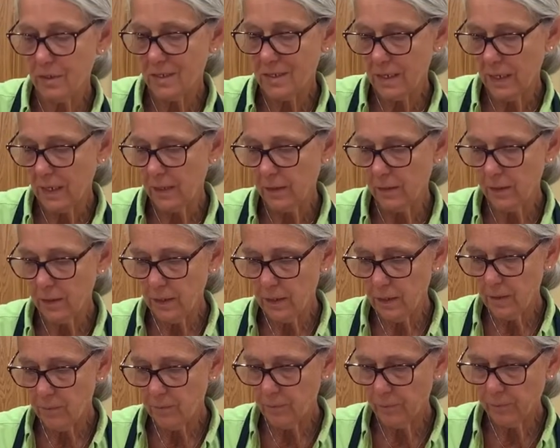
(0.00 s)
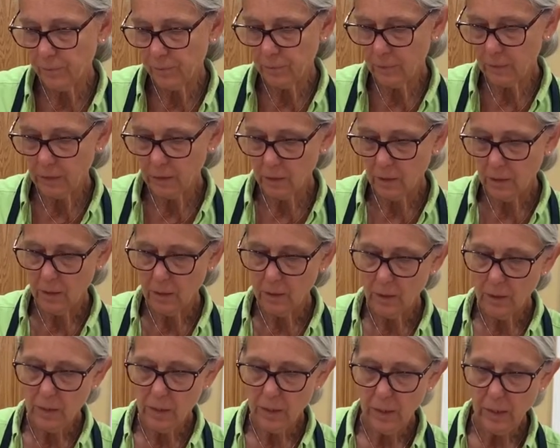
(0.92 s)
daily,
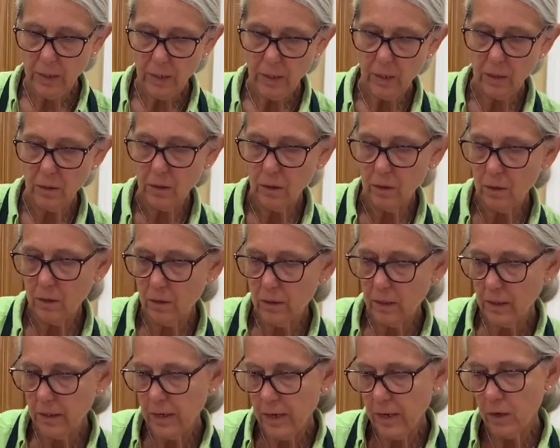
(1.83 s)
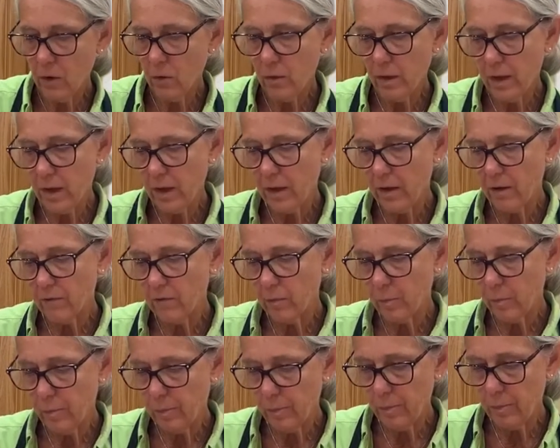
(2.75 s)
and they now have
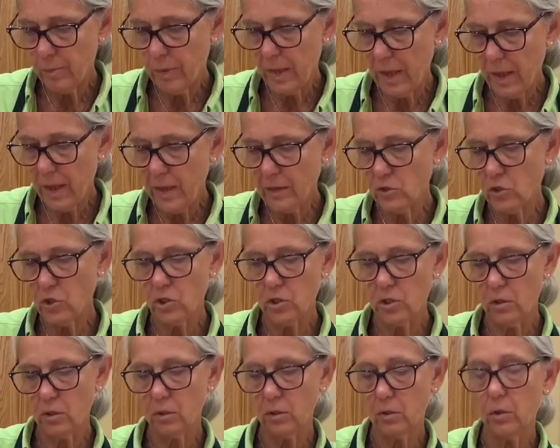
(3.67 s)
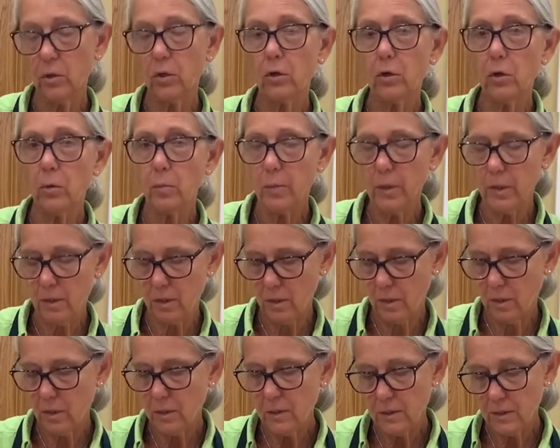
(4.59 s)
patch
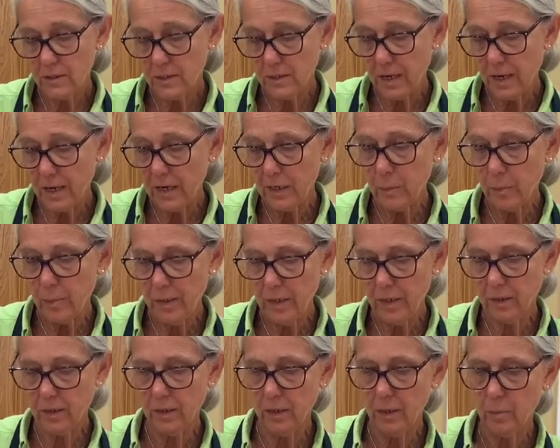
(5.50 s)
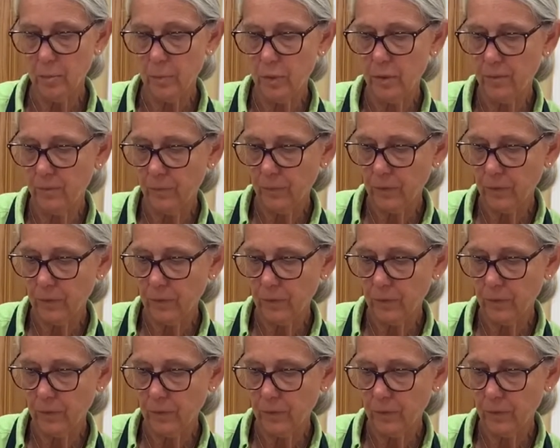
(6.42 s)
curbside pickup